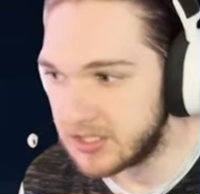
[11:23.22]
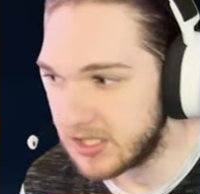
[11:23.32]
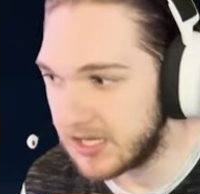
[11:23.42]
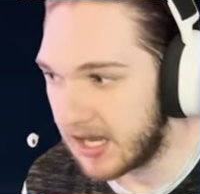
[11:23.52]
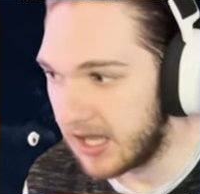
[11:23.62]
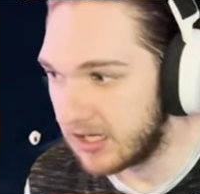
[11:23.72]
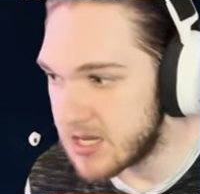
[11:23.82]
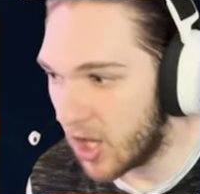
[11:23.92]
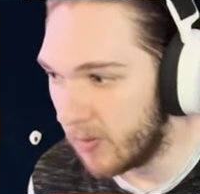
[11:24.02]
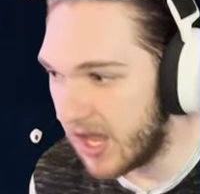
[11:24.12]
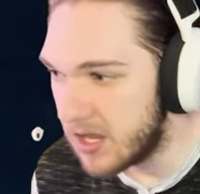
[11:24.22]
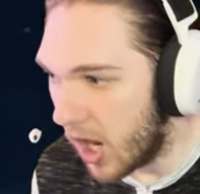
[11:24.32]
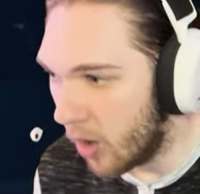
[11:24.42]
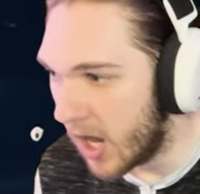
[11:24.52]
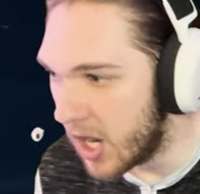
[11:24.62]
is a dead end. Help me!
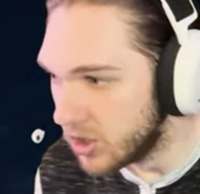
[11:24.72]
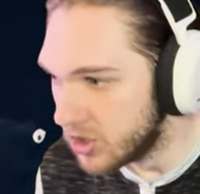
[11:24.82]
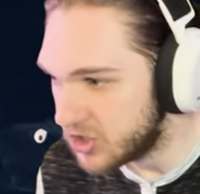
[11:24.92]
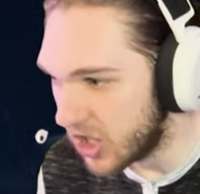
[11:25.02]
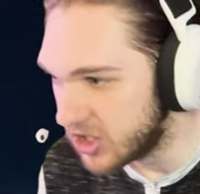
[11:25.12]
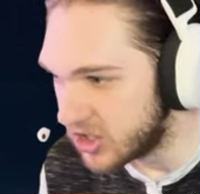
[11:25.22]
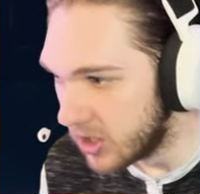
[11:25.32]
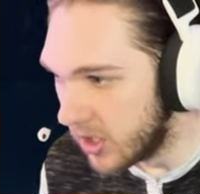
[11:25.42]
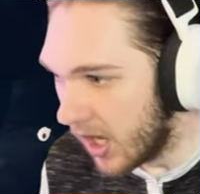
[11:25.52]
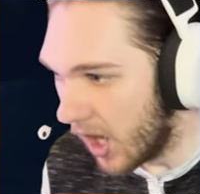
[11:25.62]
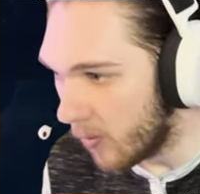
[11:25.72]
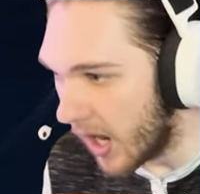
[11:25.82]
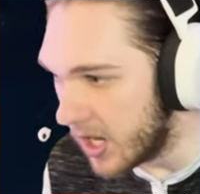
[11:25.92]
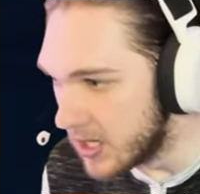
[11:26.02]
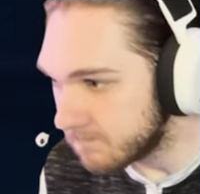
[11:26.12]
Help me! Six! Help
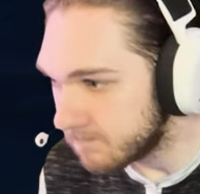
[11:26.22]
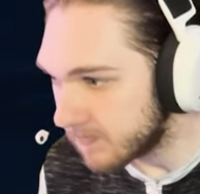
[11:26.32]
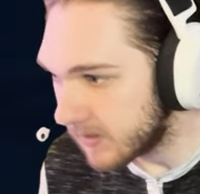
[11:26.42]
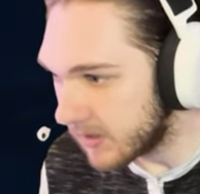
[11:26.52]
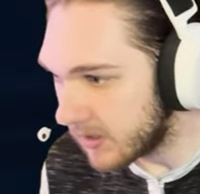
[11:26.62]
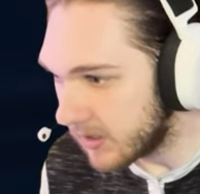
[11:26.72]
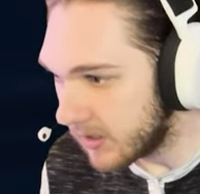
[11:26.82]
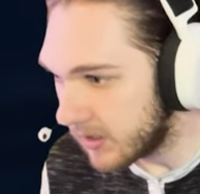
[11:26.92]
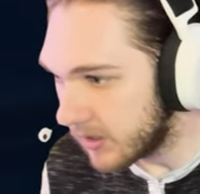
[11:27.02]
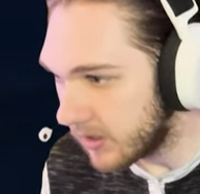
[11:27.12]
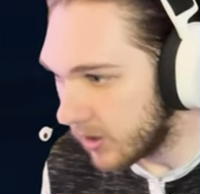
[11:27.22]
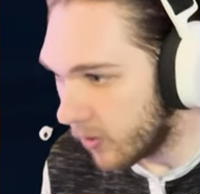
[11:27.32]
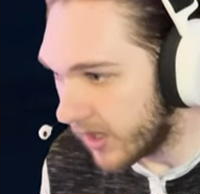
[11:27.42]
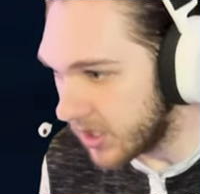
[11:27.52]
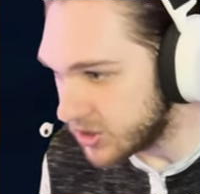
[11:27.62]
me! Oh
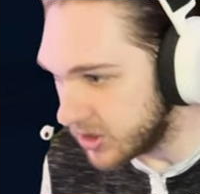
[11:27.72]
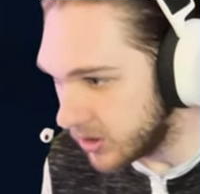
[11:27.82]
my gosh.